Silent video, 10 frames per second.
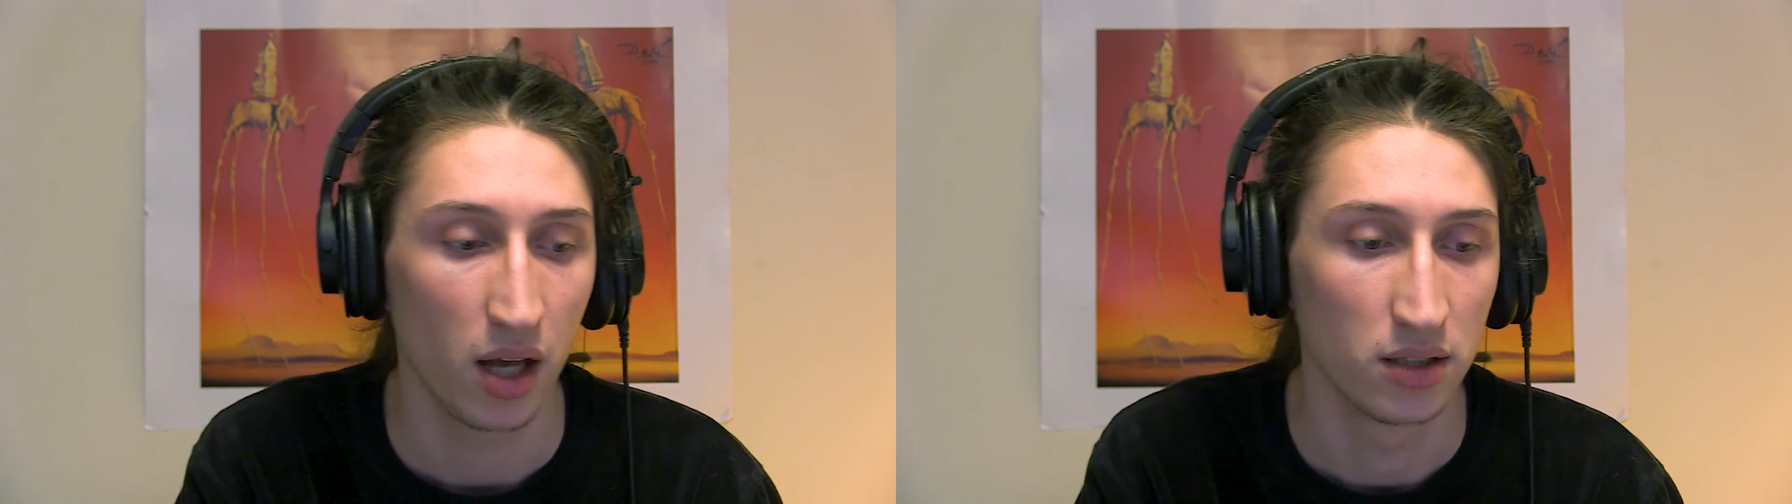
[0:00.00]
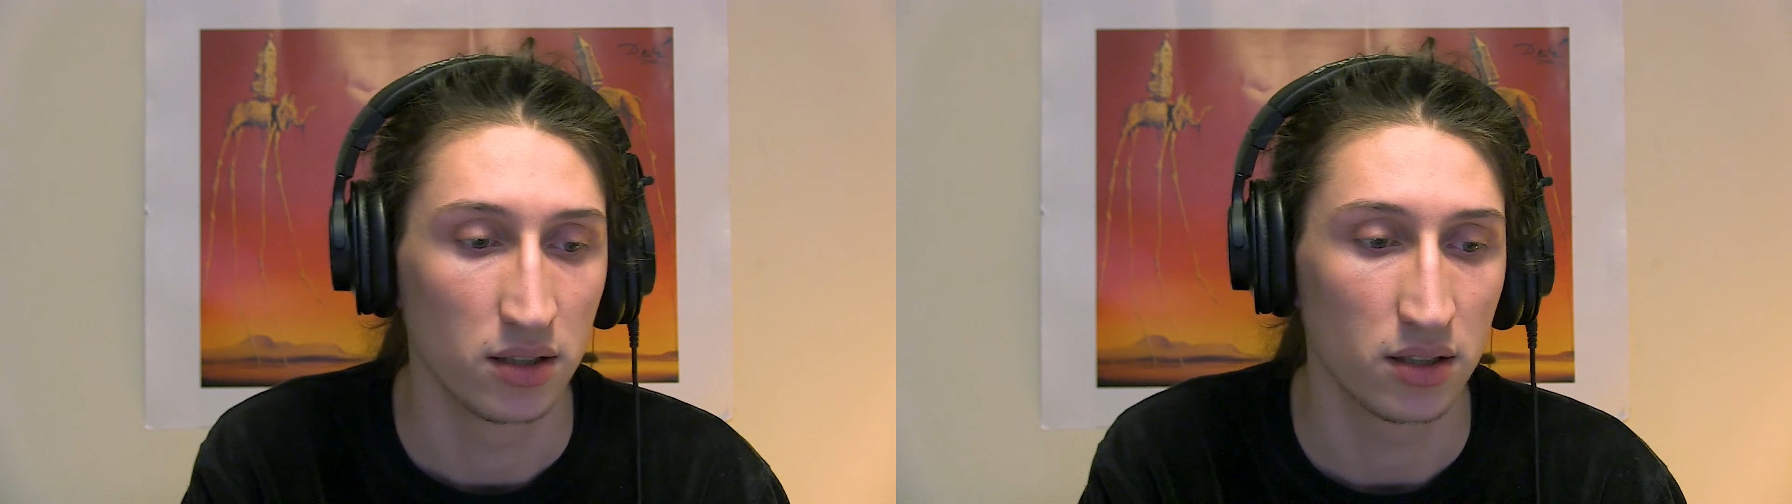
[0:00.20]

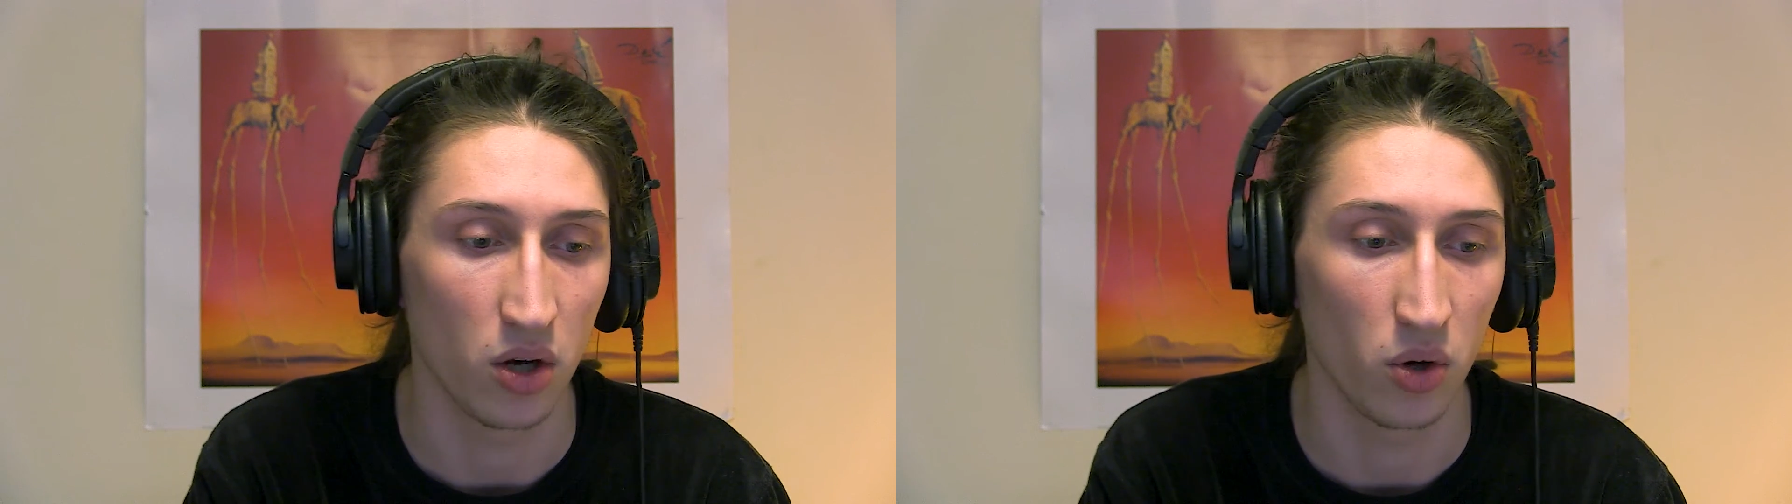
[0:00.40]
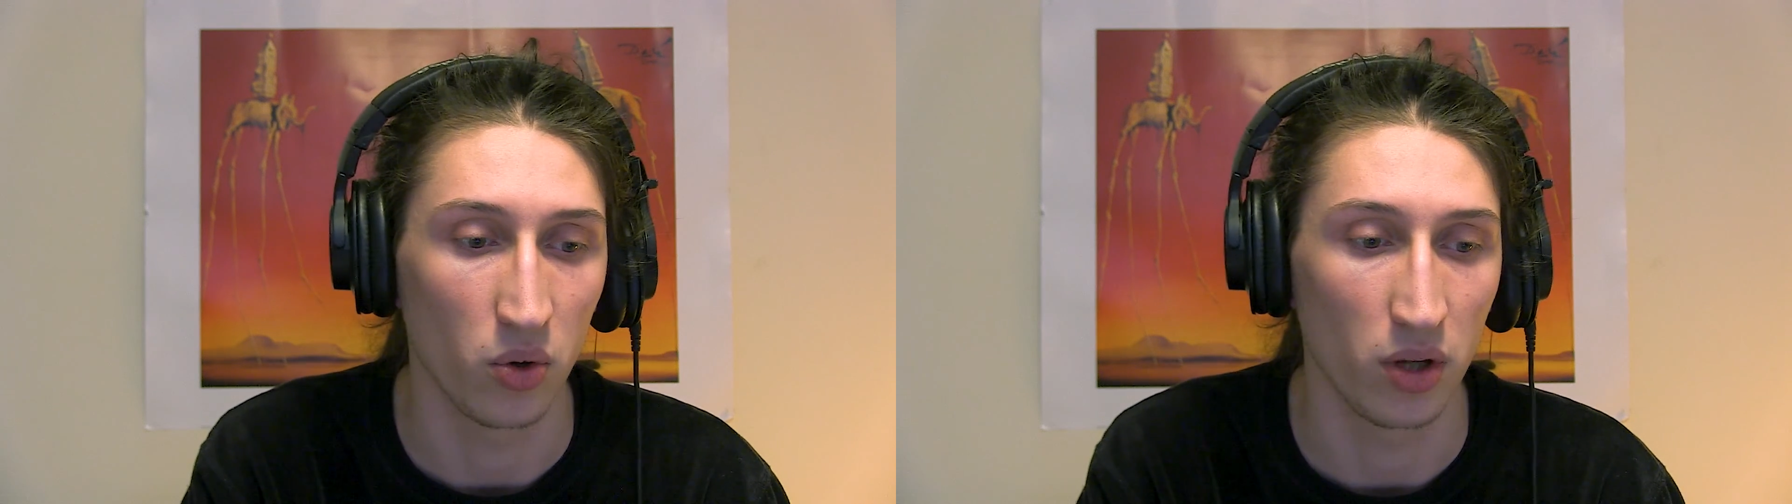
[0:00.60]

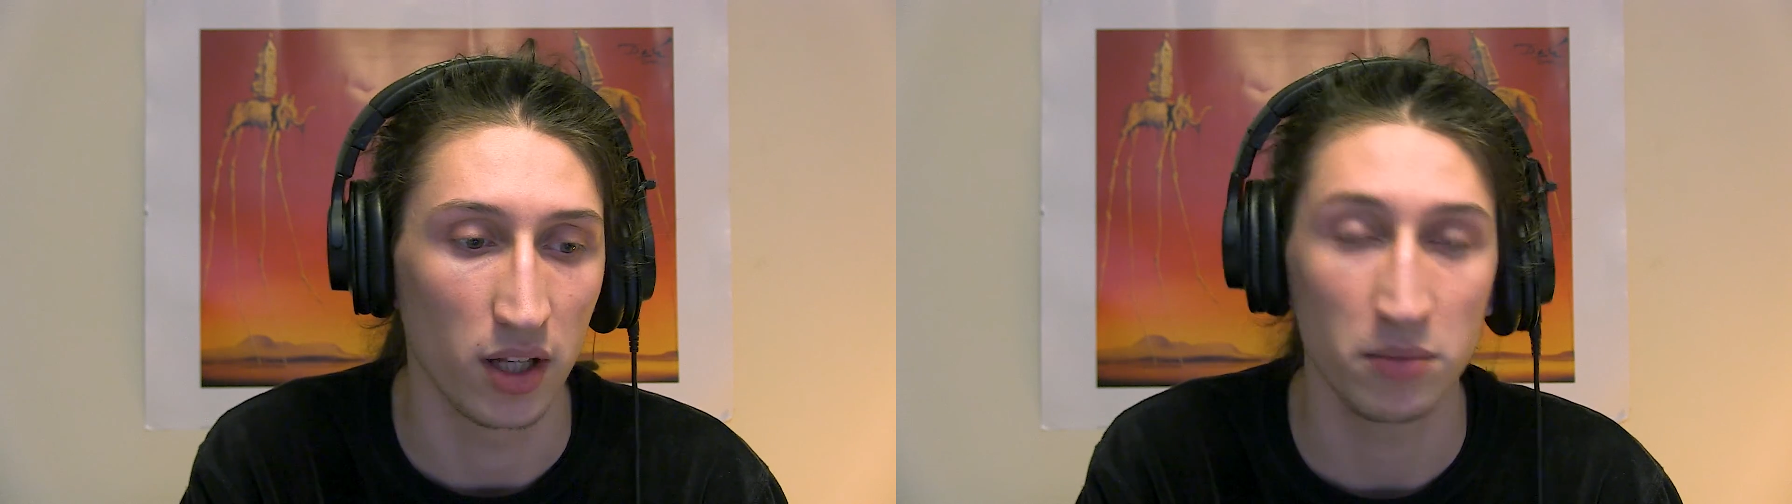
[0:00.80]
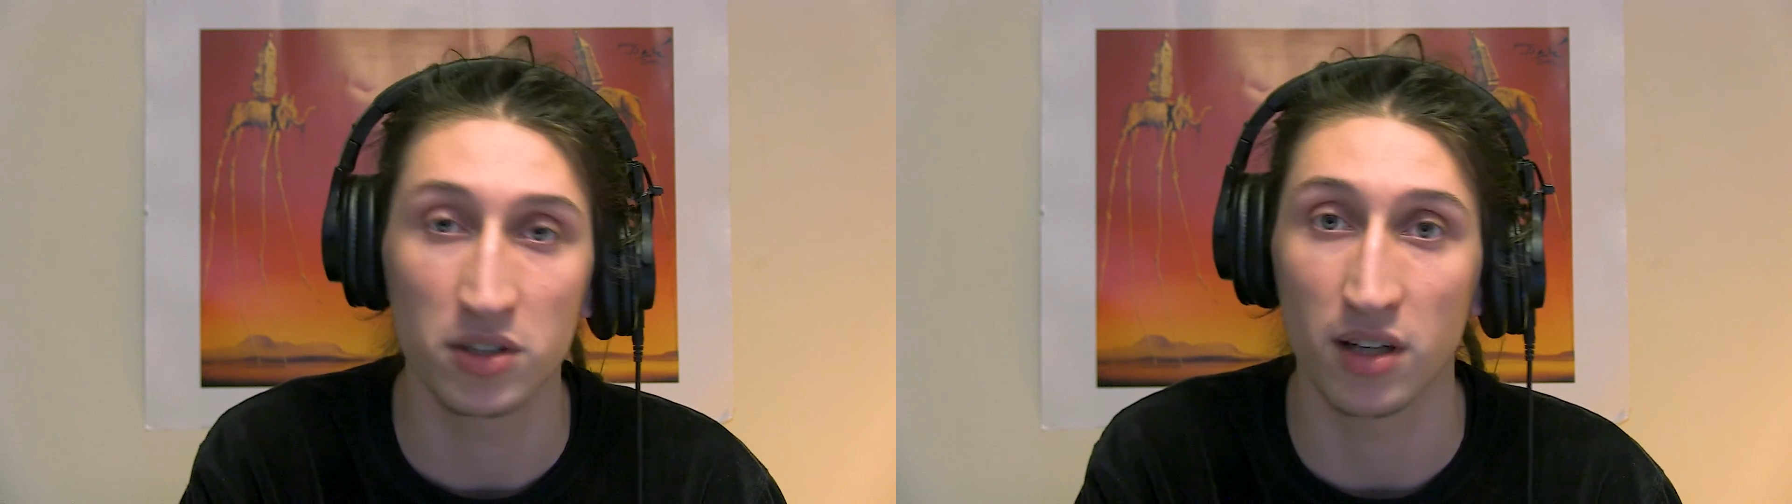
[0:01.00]
So
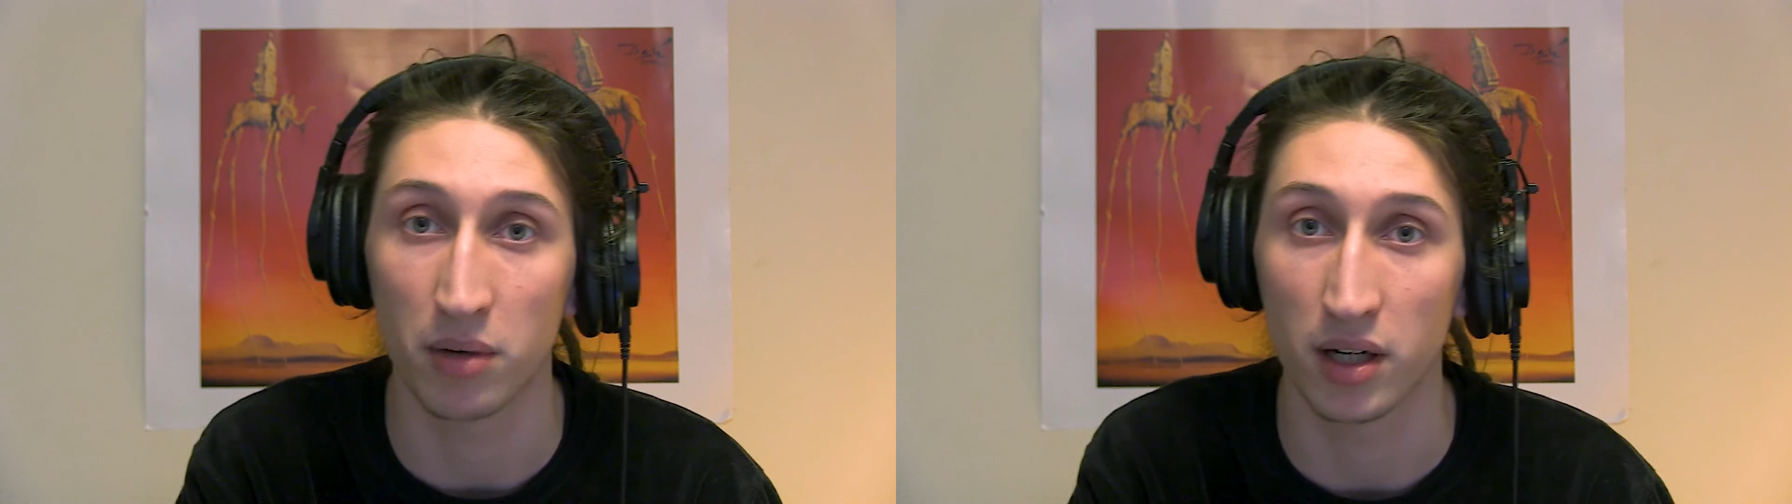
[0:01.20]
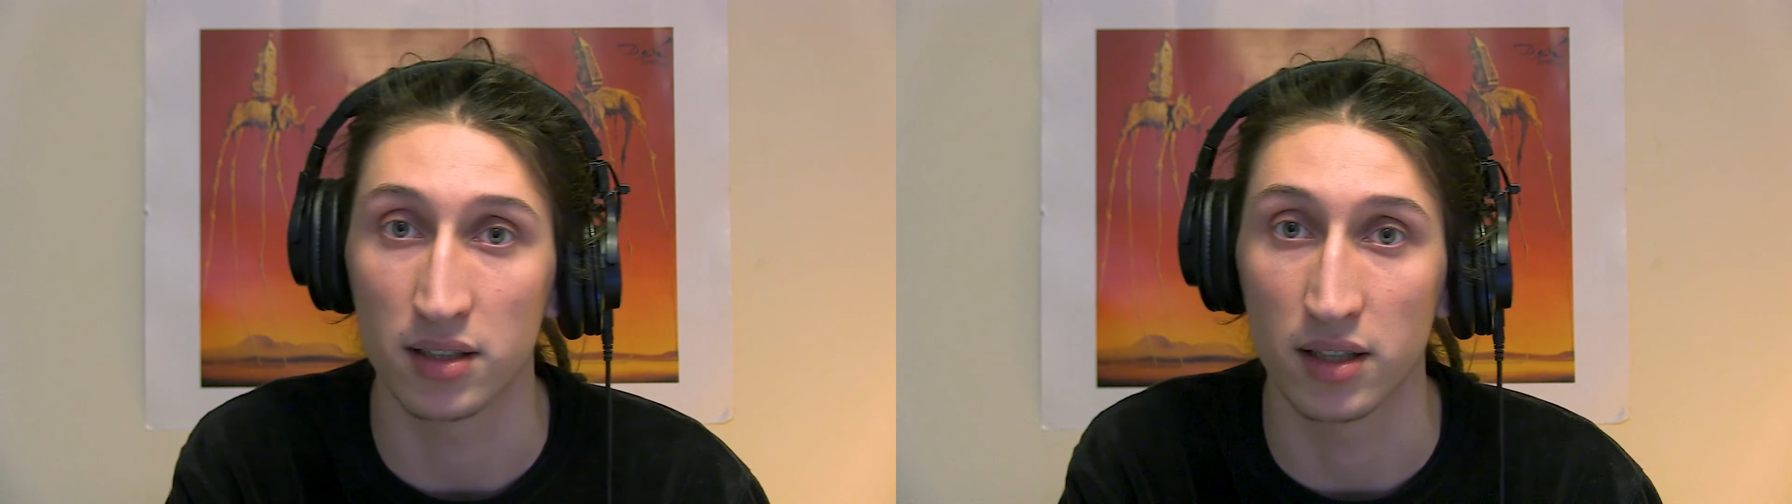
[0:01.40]
let me
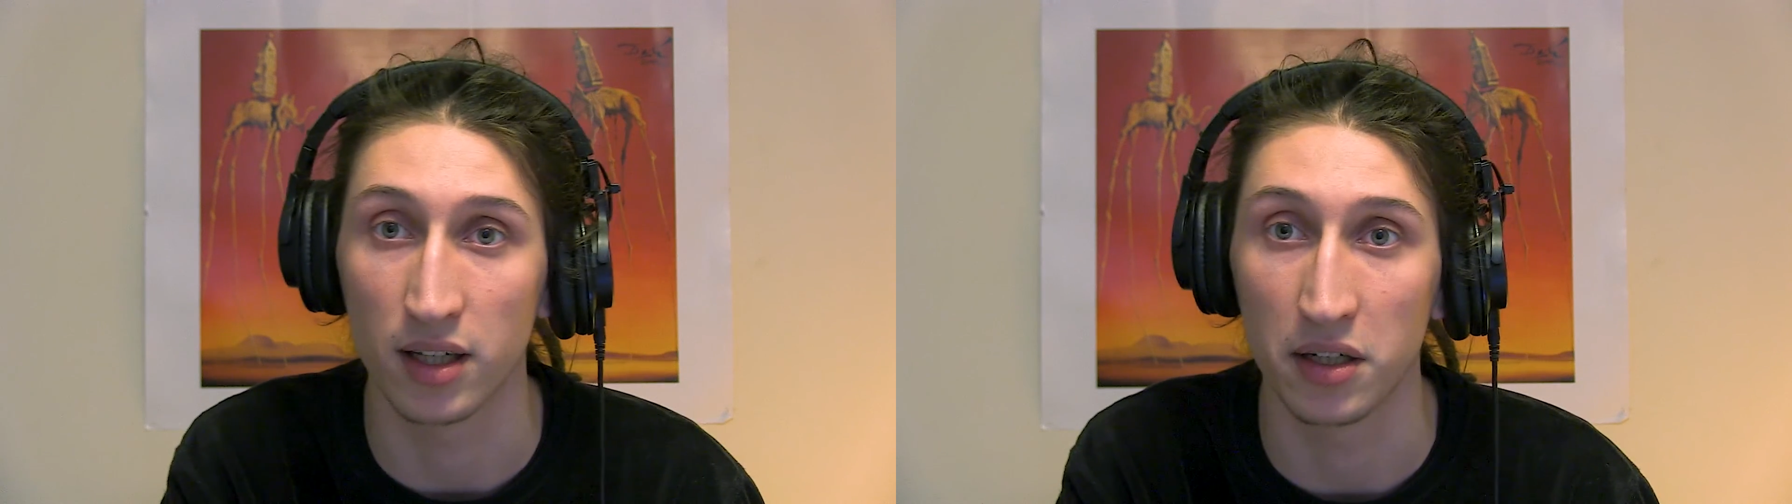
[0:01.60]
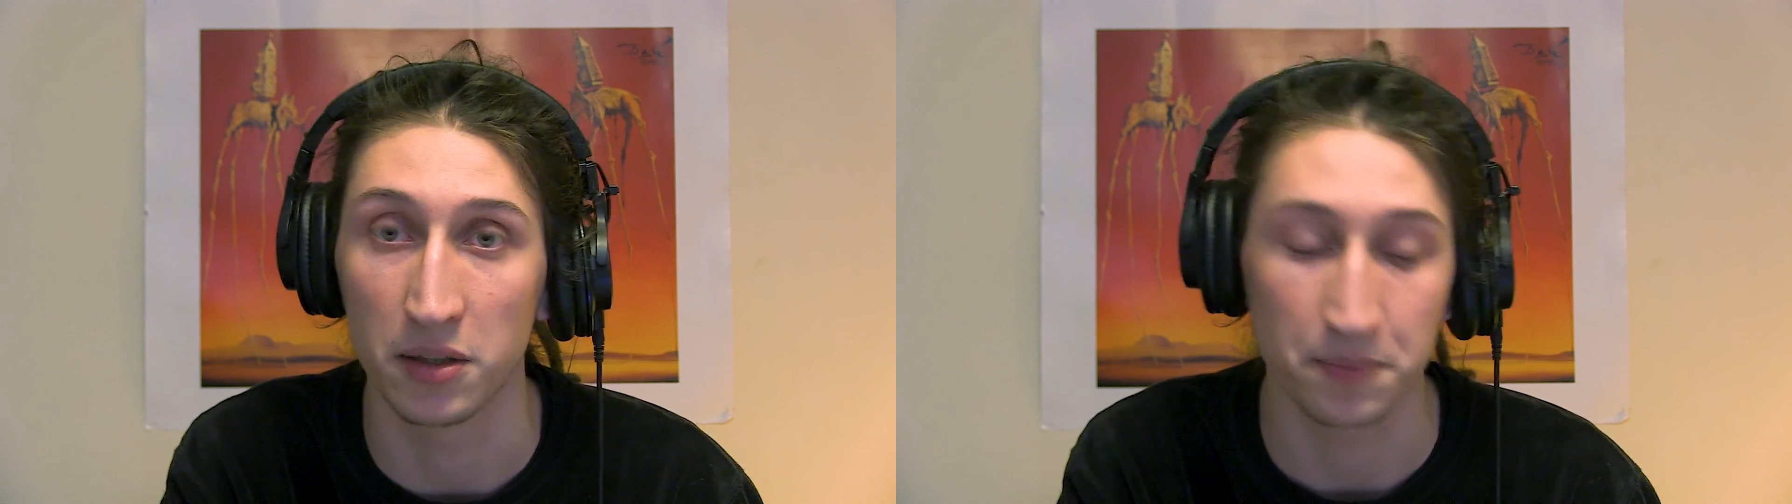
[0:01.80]
summarize it
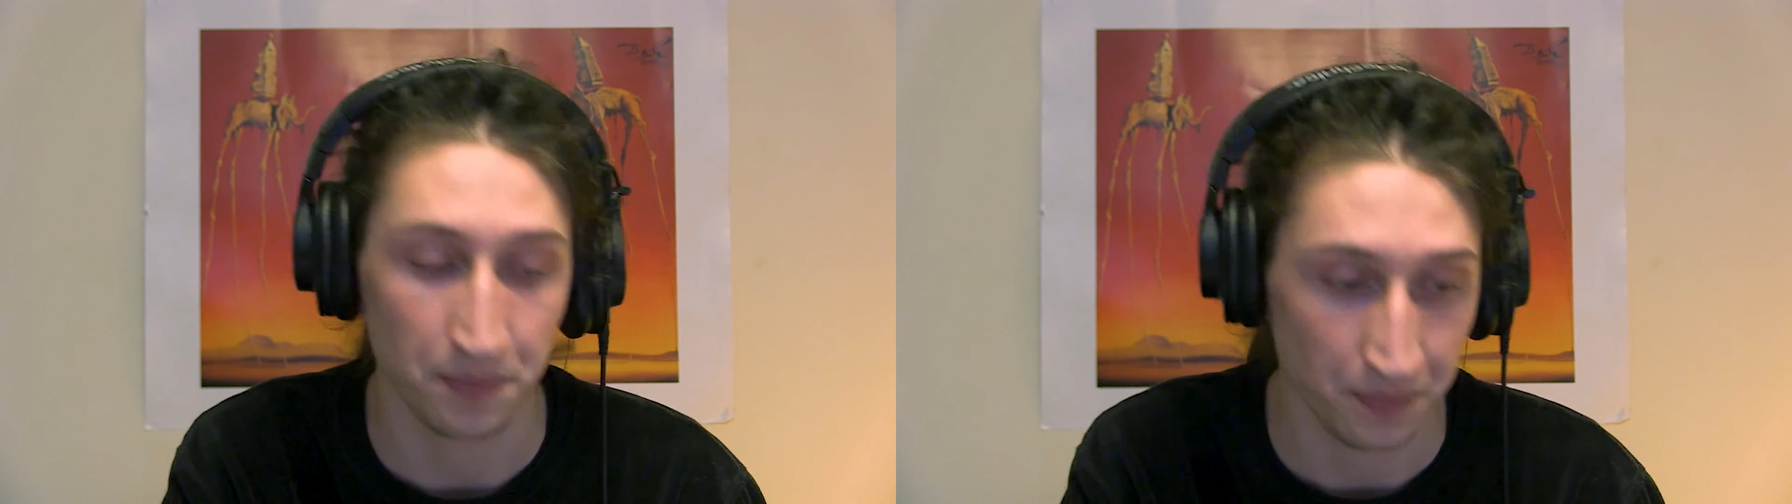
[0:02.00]
here.